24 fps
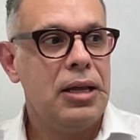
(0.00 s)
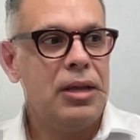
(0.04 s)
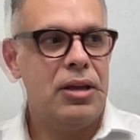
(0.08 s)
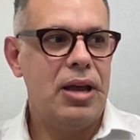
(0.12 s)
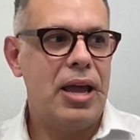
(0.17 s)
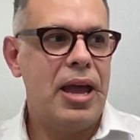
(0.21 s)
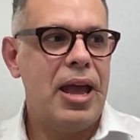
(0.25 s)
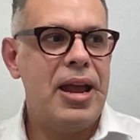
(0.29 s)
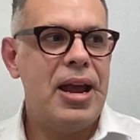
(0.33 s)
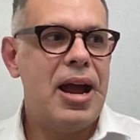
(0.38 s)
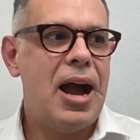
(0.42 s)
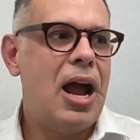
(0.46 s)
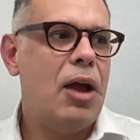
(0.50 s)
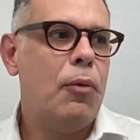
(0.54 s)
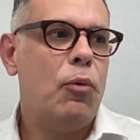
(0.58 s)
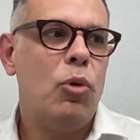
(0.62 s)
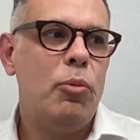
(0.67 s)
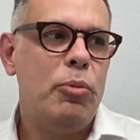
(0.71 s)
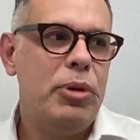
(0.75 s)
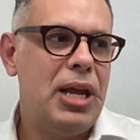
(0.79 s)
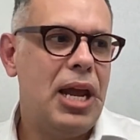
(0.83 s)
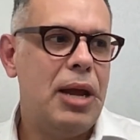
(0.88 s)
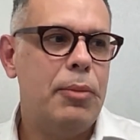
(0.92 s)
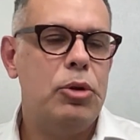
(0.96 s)
AI will
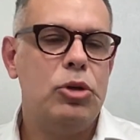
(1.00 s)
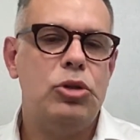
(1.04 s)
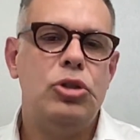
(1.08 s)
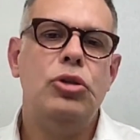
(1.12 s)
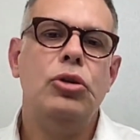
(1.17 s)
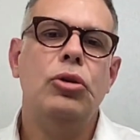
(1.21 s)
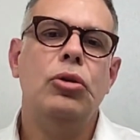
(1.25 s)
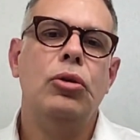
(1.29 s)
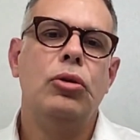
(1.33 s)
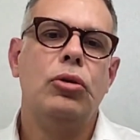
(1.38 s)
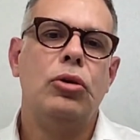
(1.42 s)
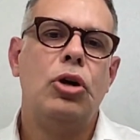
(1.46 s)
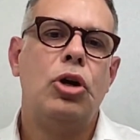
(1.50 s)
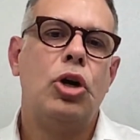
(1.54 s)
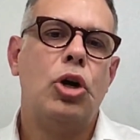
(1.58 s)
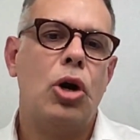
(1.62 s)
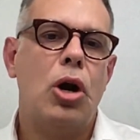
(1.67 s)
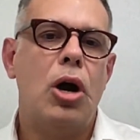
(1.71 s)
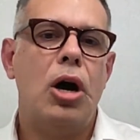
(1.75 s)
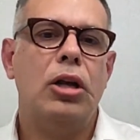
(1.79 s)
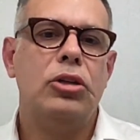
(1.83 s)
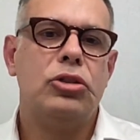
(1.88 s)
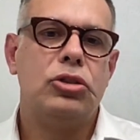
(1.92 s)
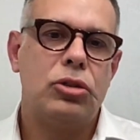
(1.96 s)
be able to
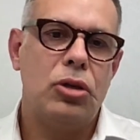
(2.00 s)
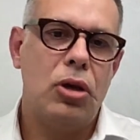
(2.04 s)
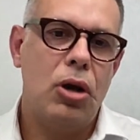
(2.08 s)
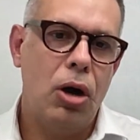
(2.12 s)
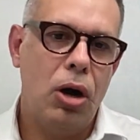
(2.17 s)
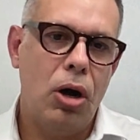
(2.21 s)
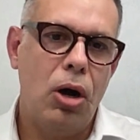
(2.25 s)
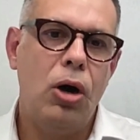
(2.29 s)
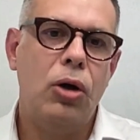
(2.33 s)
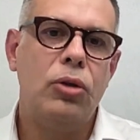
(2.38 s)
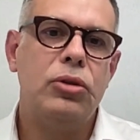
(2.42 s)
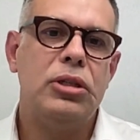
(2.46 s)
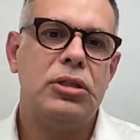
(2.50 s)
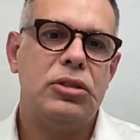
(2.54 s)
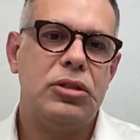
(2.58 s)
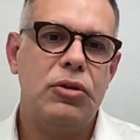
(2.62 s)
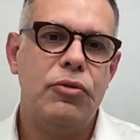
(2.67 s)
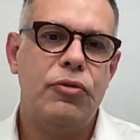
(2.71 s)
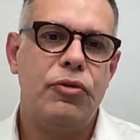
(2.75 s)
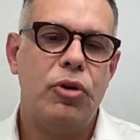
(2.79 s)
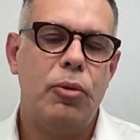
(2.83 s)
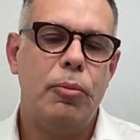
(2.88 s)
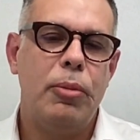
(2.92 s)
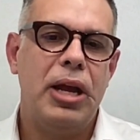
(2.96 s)
cross all this
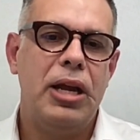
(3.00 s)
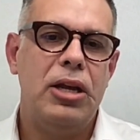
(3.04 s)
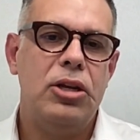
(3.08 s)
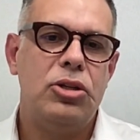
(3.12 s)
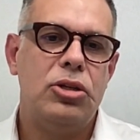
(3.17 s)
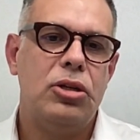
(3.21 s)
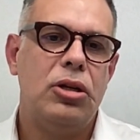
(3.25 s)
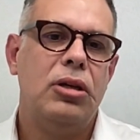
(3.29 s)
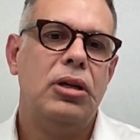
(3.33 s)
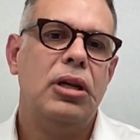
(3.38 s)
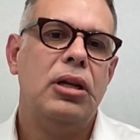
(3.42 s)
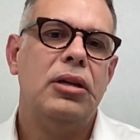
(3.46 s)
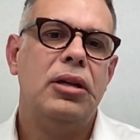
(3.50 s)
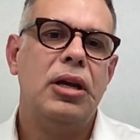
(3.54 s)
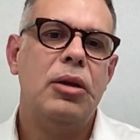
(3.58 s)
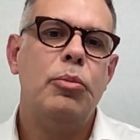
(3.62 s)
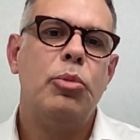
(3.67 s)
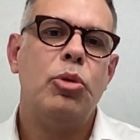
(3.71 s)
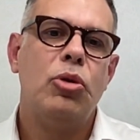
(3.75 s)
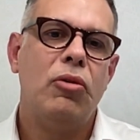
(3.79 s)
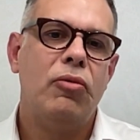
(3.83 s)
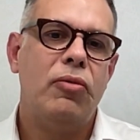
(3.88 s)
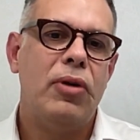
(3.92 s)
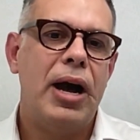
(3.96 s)
information and then
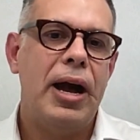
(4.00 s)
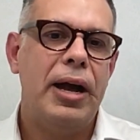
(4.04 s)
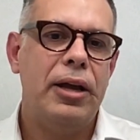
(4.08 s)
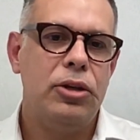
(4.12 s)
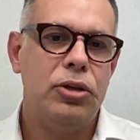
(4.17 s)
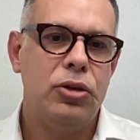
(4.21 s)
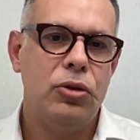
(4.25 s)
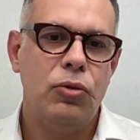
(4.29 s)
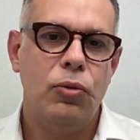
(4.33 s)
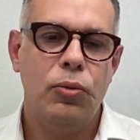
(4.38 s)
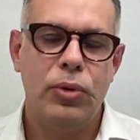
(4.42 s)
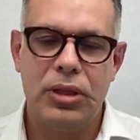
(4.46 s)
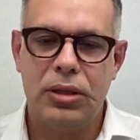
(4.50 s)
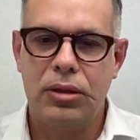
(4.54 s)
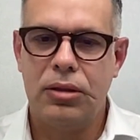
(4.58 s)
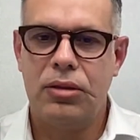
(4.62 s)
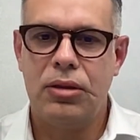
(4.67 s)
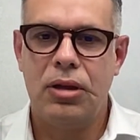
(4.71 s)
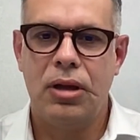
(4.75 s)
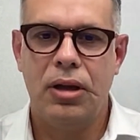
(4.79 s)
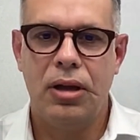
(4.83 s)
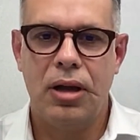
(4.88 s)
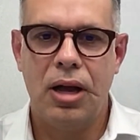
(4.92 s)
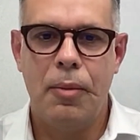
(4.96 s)
provide you with
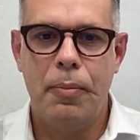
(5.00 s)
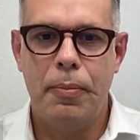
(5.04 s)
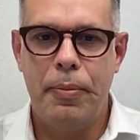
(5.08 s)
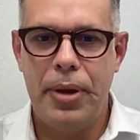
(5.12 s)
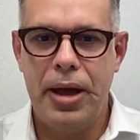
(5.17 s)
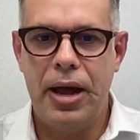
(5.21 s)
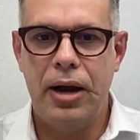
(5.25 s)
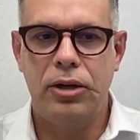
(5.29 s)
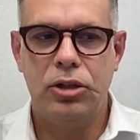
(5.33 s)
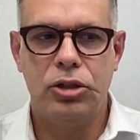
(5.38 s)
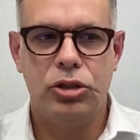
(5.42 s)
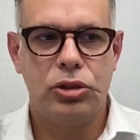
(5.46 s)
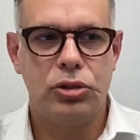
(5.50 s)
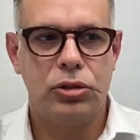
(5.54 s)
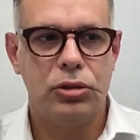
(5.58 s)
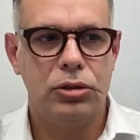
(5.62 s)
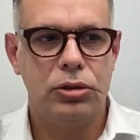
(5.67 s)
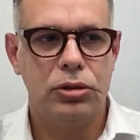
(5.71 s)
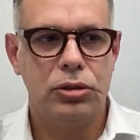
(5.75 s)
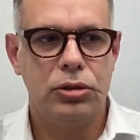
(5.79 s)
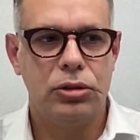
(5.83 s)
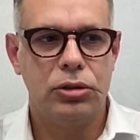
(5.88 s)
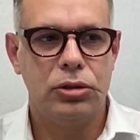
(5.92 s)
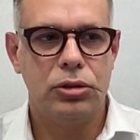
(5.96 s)
a better
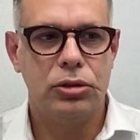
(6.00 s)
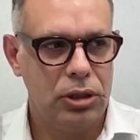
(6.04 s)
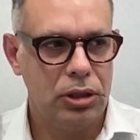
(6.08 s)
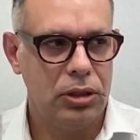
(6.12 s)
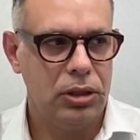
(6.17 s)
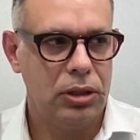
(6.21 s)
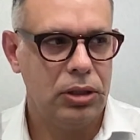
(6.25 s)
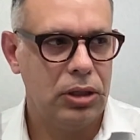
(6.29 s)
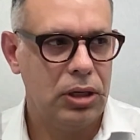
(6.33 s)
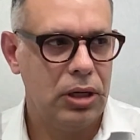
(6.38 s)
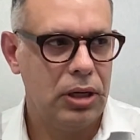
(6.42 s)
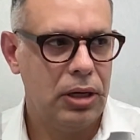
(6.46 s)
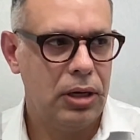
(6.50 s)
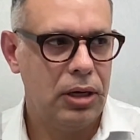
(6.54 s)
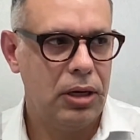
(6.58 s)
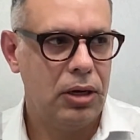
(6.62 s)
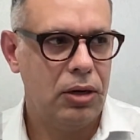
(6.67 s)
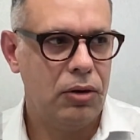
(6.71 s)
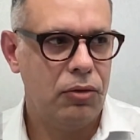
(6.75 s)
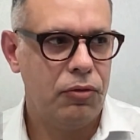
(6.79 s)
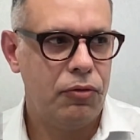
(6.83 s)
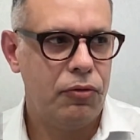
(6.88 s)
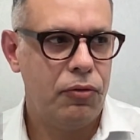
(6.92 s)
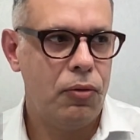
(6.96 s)
solution
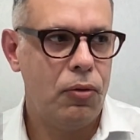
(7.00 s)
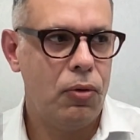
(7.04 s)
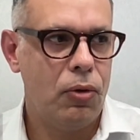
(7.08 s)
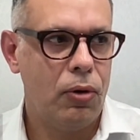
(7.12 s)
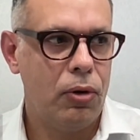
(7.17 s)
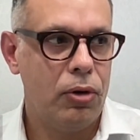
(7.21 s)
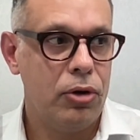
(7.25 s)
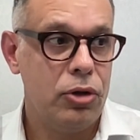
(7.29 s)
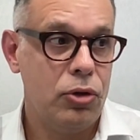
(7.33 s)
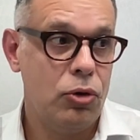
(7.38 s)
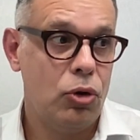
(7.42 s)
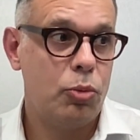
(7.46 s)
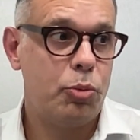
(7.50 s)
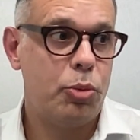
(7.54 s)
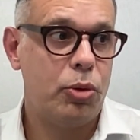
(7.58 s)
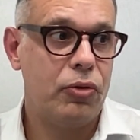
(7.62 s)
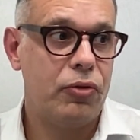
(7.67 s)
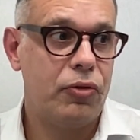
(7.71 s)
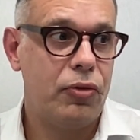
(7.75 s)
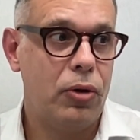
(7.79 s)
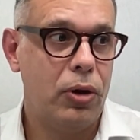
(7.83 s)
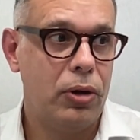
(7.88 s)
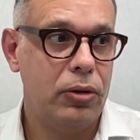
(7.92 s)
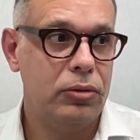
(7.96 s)
for your
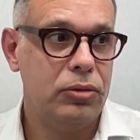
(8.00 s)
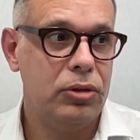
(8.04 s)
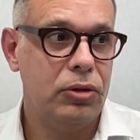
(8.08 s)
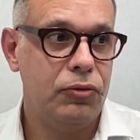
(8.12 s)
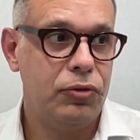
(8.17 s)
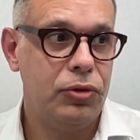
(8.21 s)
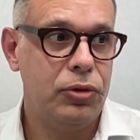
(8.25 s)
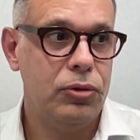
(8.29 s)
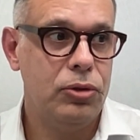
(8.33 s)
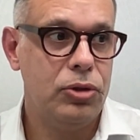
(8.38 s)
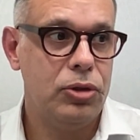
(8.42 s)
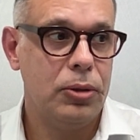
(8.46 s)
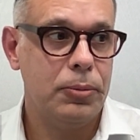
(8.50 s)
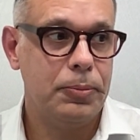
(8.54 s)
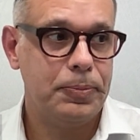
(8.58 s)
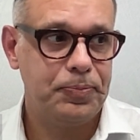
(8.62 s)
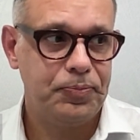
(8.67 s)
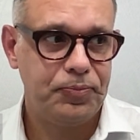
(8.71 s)
portfolio in the future